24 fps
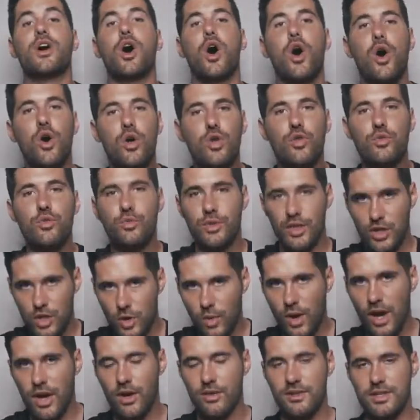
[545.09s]
we all
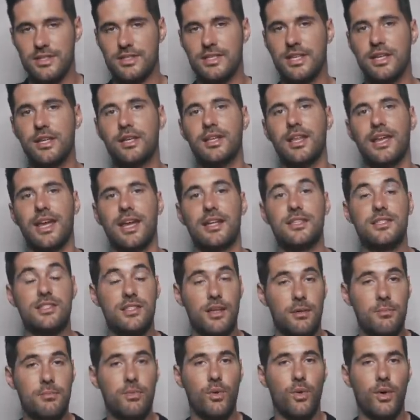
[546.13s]
require this healing at
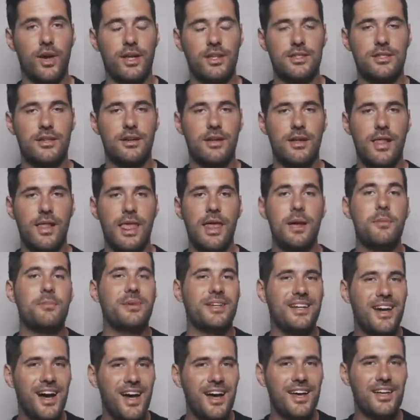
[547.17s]
some point
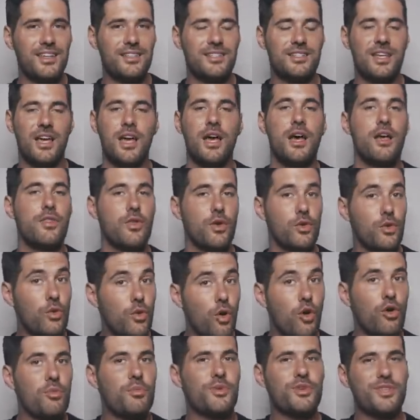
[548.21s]
because the
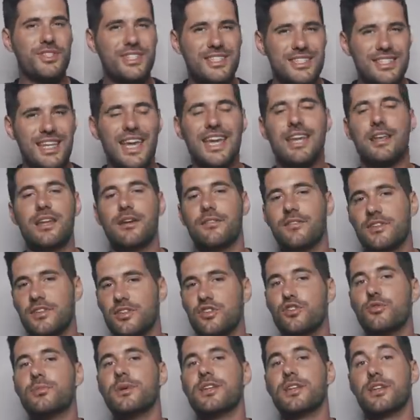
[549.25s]
normal state of
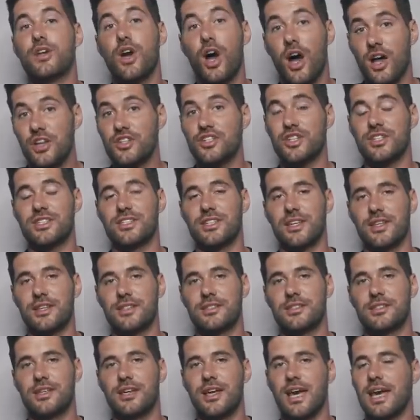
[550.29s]
human
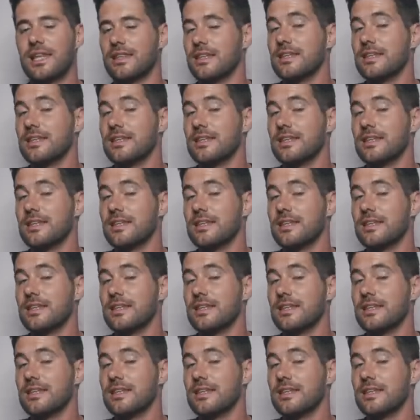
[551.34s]
consciousness,